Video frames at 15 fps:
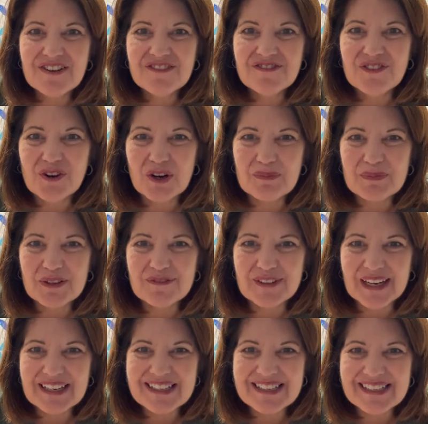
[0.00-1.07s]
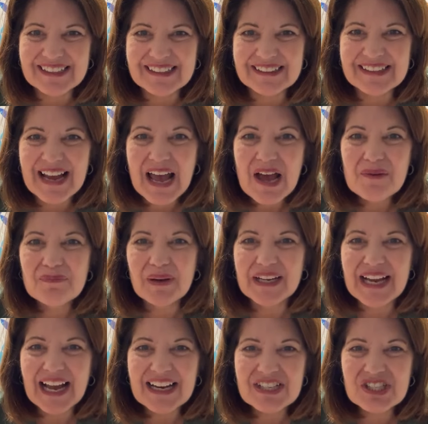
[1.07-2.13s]
for perfection, but
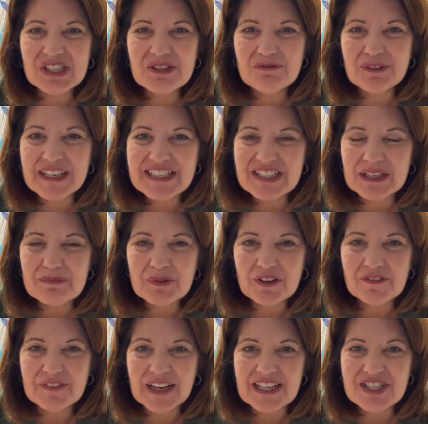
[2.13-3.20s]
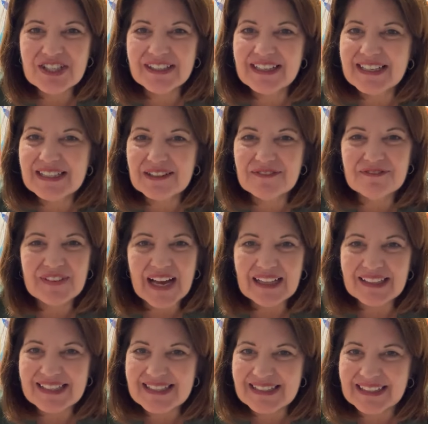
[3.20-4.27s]
actually reaching perfection is a
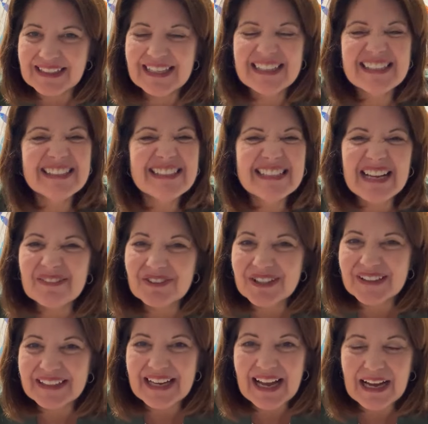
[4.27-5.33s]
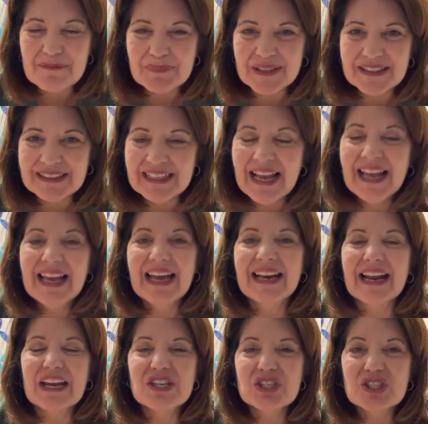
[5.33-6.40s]
fallacy. It's never going to happen, and
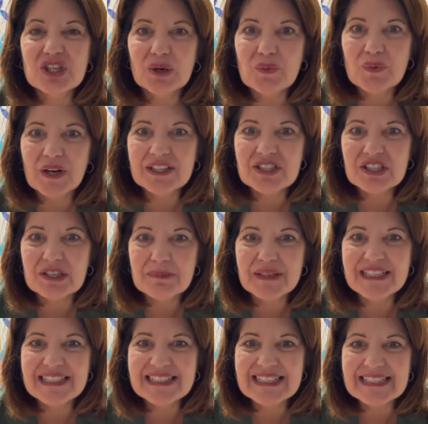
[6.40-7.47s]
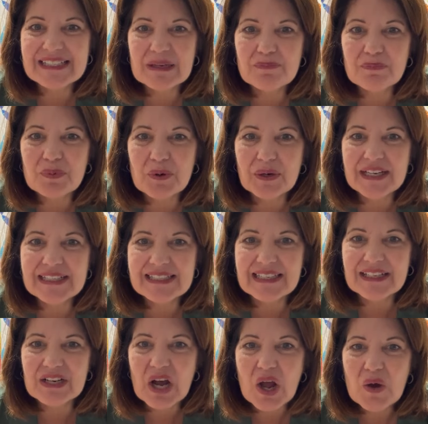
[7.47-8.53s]
I don't want you to be
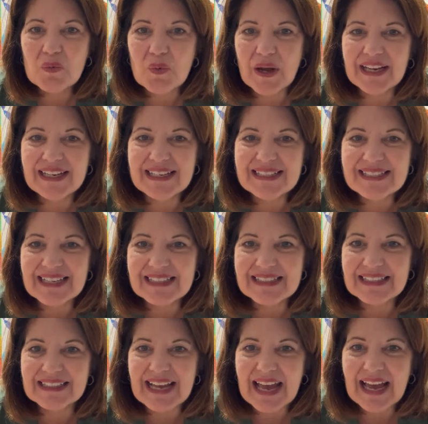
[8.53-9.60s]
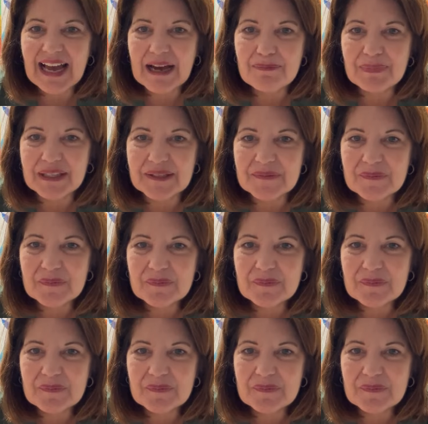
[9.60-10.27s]
disappointed when it doesn't happen.